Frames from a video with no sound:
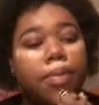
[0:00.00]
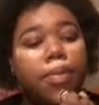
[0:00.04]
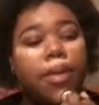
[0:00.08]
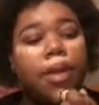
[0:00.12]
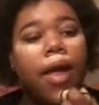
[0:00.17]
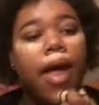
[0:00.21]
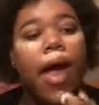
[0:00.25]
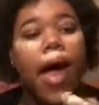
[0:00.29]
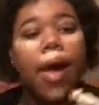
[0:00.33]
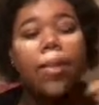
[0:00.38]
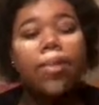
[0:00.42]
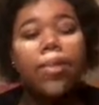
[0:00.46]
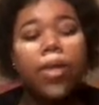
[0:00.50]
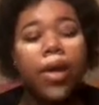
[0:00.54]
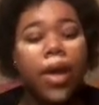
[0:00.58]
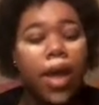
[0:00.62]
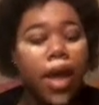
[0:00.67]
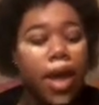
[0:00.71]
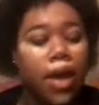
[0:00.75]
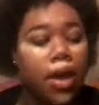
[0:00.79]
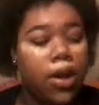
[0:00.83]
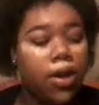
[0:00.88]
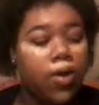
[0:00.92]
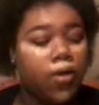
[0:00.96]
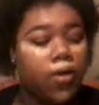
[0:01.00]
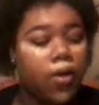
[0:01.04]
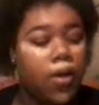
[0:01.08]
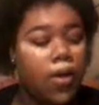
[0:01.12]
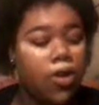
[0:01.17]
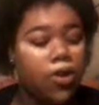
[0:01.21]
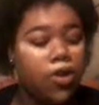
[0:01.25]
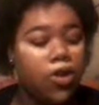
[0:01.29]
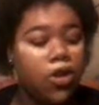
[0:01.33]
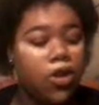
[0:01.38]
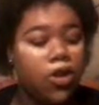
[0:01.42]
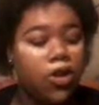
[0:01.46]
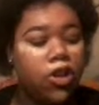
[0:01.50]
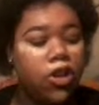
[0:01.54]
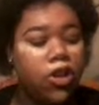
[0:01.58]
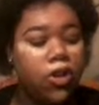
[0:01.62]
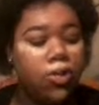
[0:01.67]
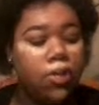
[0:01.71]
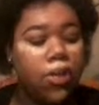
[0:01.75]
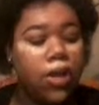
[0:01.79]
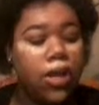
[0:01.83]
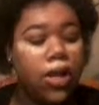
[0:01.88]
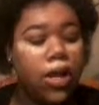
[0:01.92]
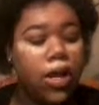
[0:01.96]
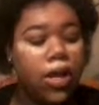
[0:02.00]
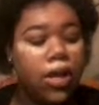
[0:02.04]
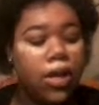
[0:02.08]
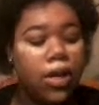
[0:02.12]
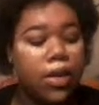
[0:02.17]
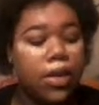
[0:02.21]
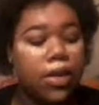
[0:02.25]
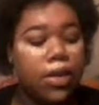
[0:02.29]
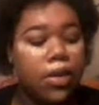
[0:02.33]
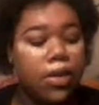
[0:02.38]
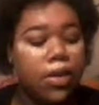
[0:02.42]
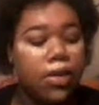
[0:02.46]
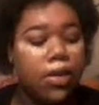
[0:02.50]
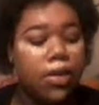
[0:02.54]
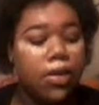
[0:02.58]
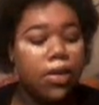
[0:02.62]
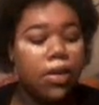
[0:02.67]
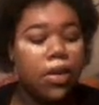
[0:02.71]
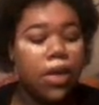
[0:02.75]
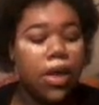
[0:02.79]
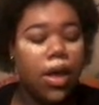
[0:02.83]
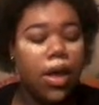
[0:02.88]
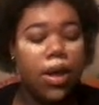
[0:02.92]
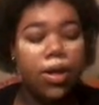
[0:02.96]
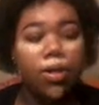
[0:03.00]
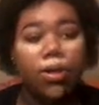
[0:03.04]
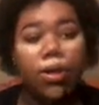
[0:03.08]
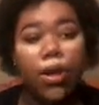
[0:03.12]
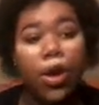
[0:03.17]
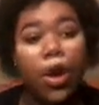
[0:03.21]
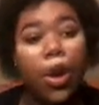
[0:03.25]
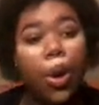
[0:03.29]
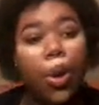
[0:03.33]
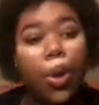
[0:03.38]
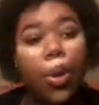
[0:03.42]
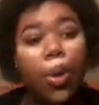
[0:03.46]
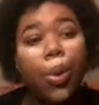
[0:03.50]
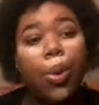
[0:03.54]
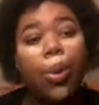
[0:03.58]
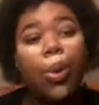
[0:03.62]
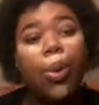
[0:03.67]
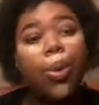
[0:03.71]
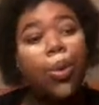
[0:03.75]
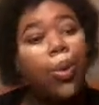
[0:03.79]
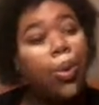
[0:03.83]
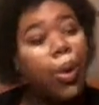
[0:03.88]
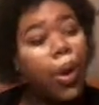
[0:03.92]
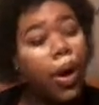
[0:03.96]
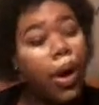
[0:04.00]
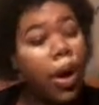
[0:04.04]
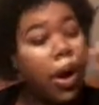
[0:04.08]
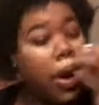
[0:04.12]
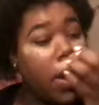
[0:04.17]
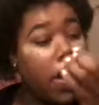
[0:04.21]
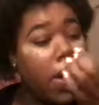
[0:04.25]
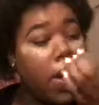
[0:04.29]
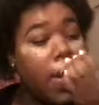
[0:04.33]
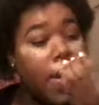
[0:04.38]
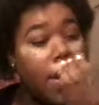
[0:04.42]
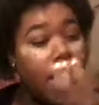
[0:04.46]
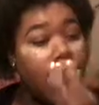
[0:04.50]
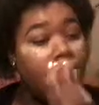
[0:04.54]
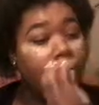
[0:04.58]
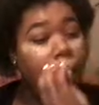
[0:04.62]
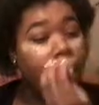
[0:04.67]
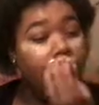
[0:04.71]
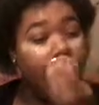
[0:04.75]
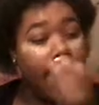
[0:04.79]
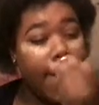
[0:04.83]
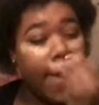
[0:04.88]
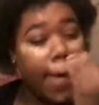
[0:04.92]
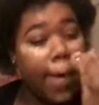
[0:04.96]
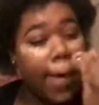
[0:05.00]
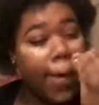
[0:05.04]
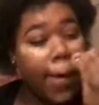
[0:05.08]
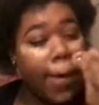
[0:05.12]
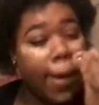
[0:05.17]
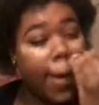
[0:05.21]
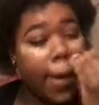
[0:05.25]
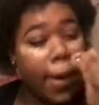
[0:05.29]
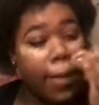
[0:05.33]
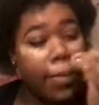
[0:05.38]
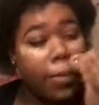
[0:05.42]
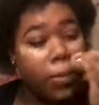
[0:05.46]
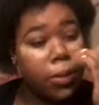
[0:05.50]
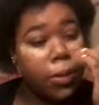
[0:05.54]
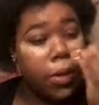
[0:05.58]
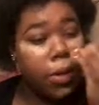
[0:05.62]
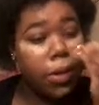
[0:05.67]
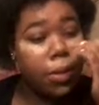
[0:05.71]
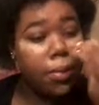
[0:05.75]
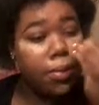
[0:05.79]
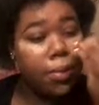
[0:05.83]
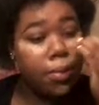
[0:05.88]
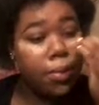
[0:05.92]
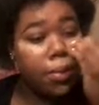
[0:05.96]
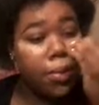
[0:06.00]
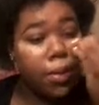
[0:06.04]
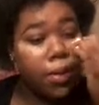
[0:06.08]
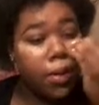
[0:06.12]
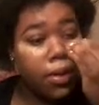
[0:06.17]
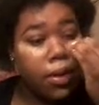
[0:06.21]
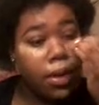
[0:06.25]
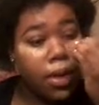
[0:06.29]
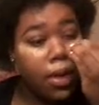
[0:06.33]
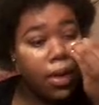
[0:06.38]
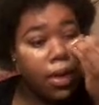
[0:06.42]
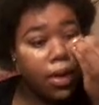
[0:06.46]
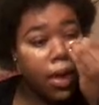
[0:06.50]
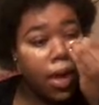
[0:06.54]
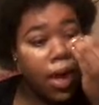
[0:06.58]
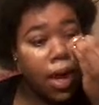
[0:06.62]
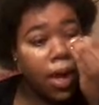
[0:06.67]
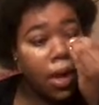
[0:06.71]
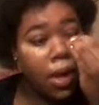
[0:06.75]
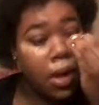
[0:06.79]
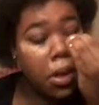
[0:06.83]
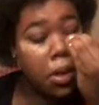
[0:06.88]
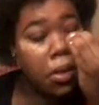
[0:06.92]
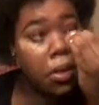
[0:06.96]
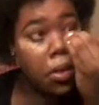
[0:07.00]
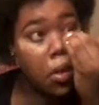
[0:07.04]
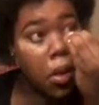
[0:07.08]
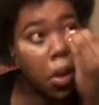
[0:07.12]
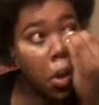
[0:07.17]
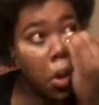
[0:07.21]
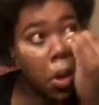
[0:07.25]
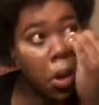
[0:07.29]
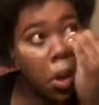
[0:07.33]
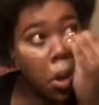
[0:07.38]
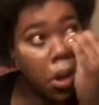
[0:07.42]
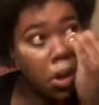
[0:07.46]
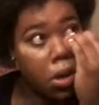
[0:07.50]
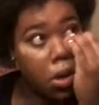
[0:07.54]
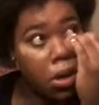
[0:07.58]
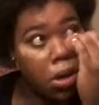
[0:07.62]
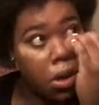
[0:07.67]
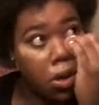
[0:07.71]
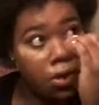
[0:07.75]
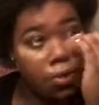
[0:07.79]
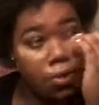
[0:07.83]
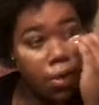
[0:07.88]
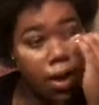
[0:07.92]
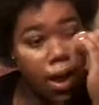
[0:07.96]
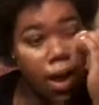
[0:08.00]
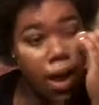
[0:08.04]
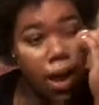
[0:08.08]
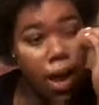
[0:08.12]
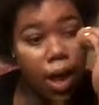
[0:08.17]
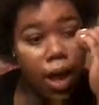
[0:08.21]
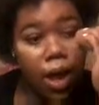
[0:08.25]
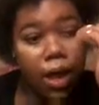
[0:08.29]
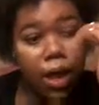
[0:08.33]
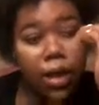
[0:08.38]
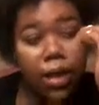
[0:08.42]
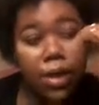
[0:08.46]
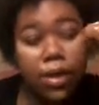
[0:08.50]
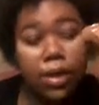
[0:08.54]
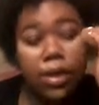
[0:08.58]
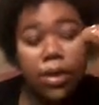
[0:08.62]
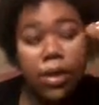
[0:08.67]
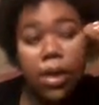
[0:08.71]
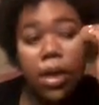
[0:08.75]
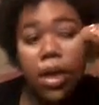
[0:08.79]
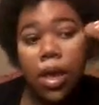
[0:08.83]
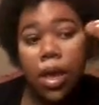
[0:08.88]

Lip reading: applicator version just because I don't know. And I'm just gonna blend that in all underneath my eyes